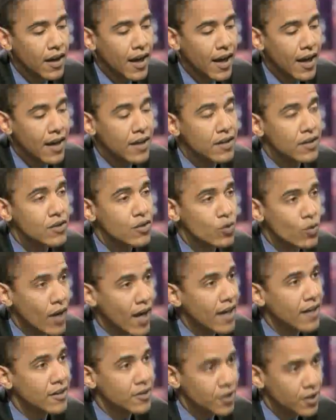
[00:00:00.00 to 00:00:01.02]
a
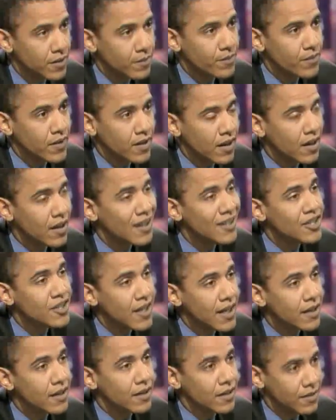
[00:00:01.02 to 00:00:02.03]
strategy, an
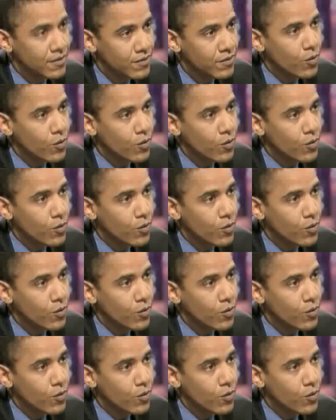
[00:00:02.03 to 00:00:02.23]
agenda